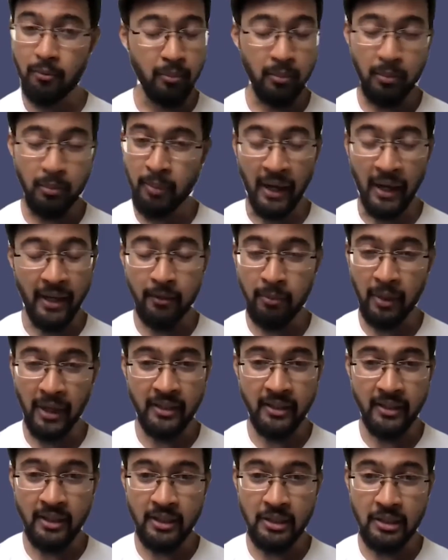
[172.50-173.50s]
by
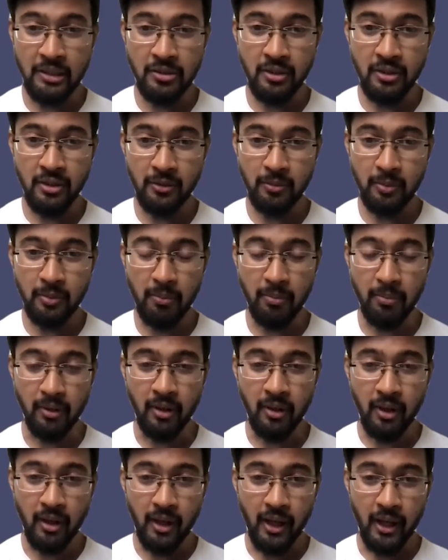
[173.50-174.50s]
the indigenous people.
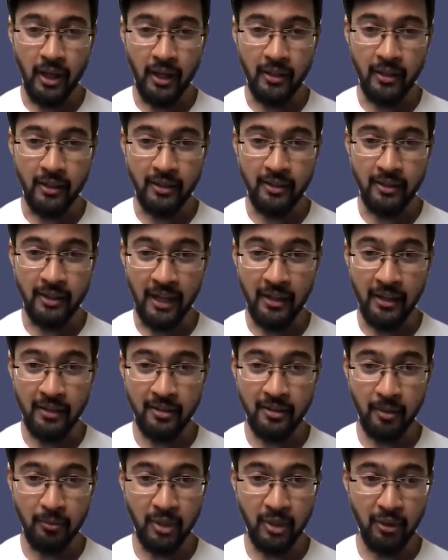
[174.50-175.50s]
And that is
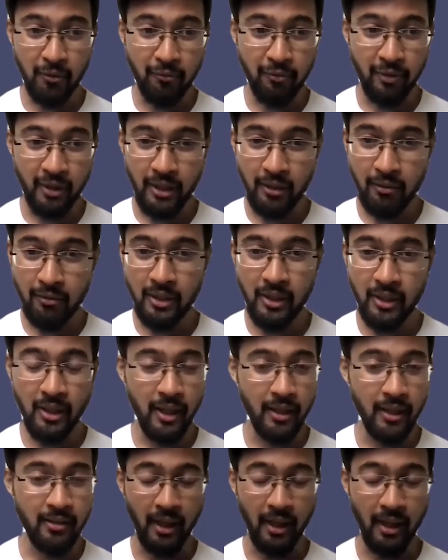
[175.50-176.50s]
something very, very
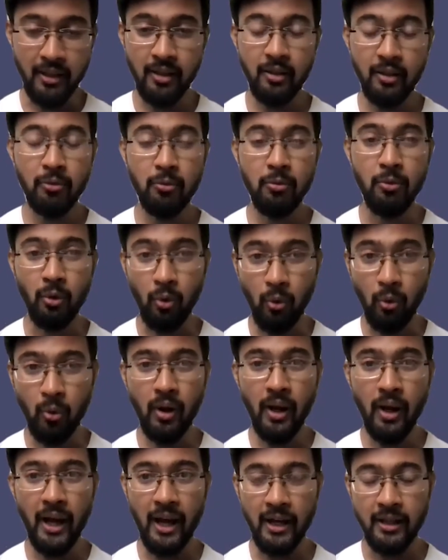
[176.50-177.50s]
exciting to
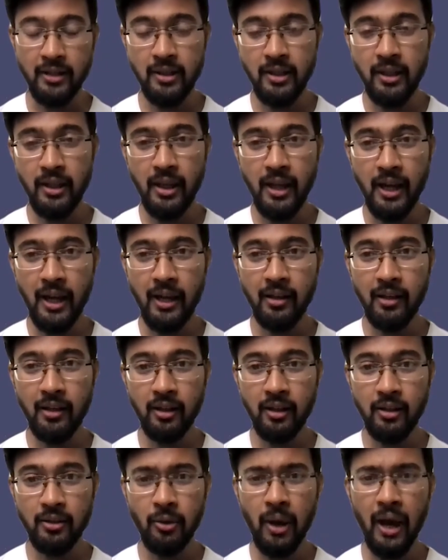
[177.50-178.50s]
know, actually. And
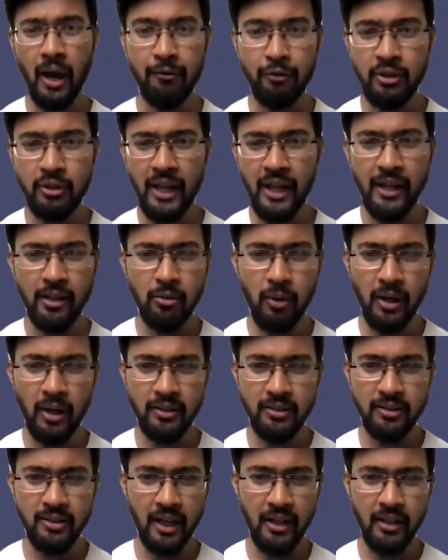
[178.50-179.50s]
so I would like to
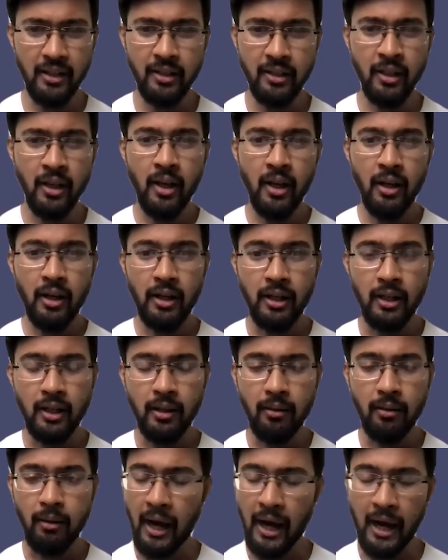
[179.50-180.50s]
understand that
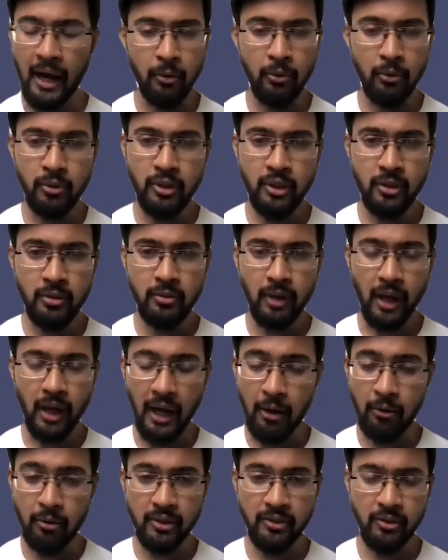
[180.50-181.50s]
how
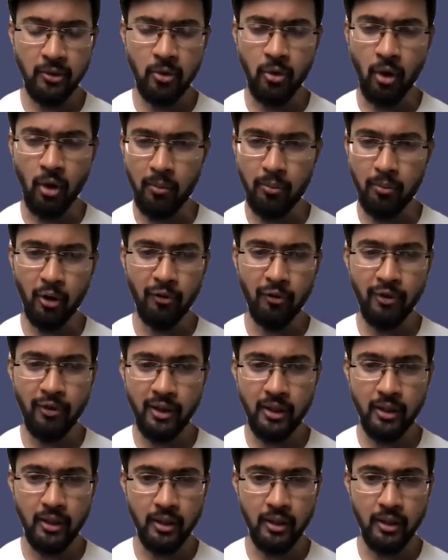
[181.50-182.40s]
does your nonprofit